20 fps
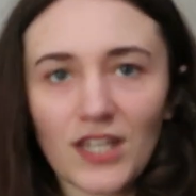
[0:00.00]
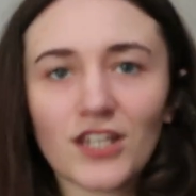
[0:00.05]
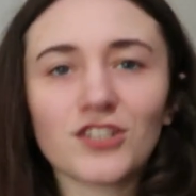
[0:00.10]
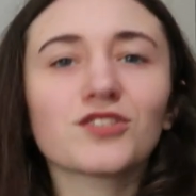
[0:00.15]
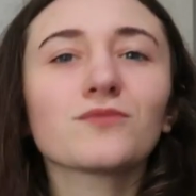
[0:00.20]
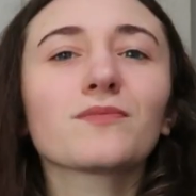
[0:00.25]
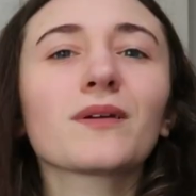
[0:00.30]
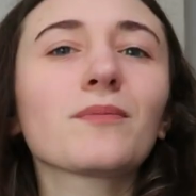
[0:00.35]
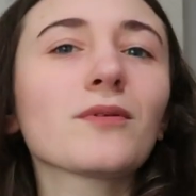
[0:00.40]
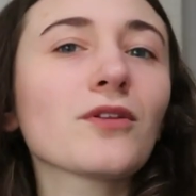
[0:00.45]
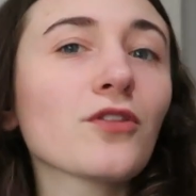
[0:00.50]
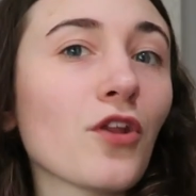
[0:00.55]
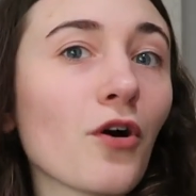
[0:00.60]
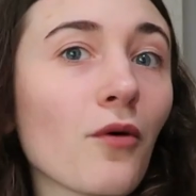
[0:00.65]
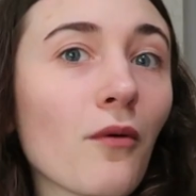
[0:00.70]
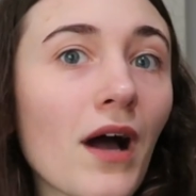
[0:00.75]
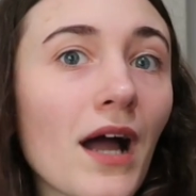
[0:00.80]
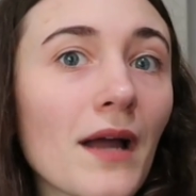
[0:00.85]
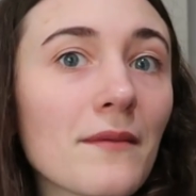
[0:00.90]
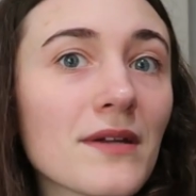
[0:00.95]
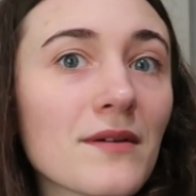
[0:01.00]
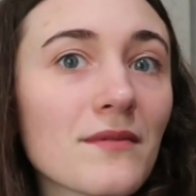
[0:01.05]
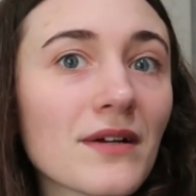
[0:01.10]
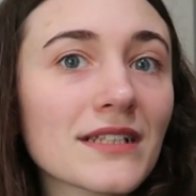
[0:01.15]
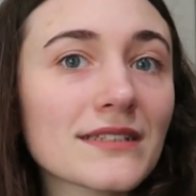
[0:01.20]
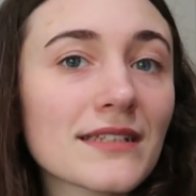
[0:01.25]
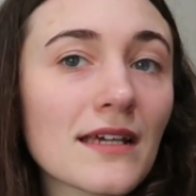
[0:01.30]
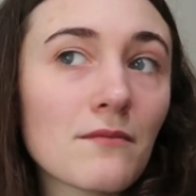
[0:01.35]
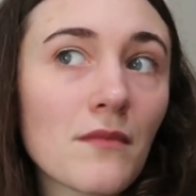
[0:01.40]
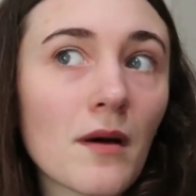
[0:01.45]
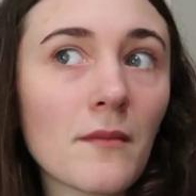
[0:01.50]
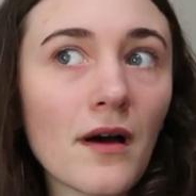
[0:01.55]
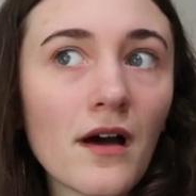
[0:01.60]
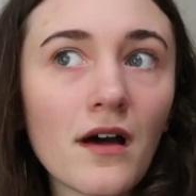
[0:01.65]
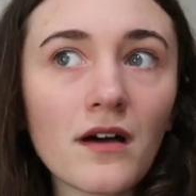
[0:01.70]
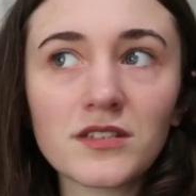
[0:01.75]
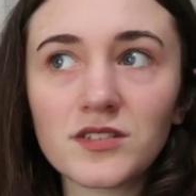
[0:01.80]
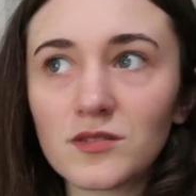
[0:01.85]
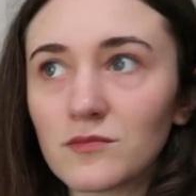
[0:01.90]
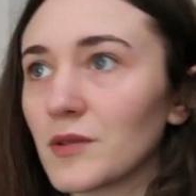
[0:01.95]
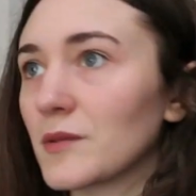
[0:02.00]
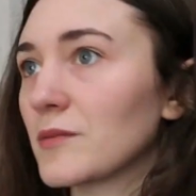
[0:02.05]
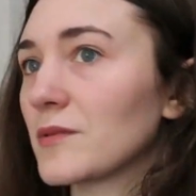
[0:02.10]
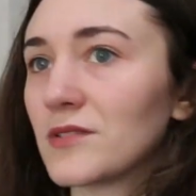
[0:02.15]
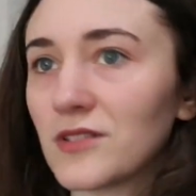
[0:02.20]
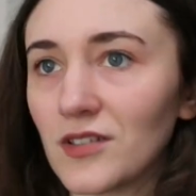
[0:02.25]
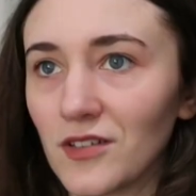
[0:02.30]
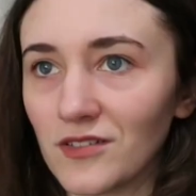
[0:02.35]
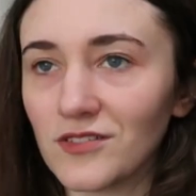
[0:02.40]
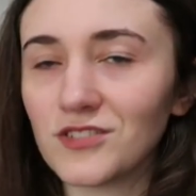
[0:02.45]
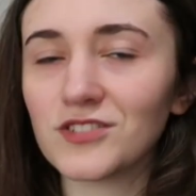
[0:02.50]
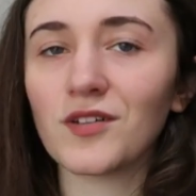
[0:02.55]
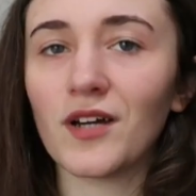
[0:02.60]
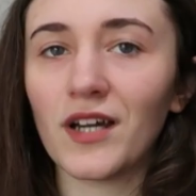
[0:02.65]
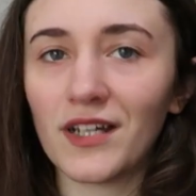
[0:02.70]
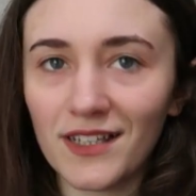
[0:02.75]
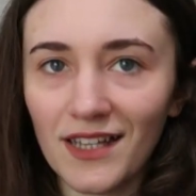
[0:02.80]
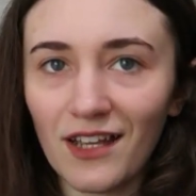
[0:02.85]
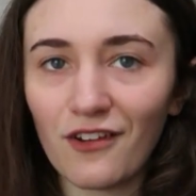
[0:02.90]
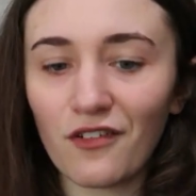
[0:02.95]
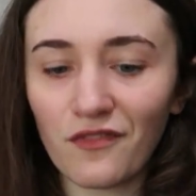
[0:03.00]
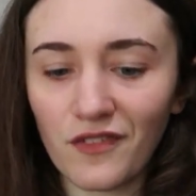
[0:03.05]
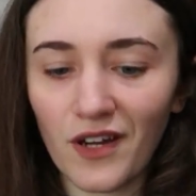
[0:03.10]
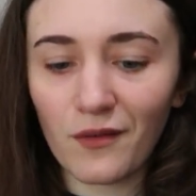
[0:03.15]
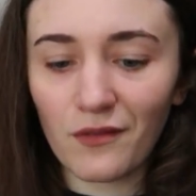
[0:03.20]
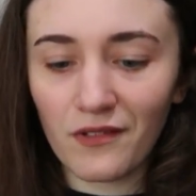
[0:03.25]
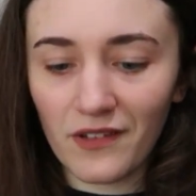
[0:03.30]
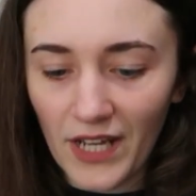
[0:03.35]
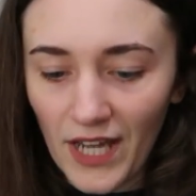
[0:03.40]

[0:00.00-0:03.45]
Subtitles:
Some people know what I mean when I say mama, some people don't, so I clarify with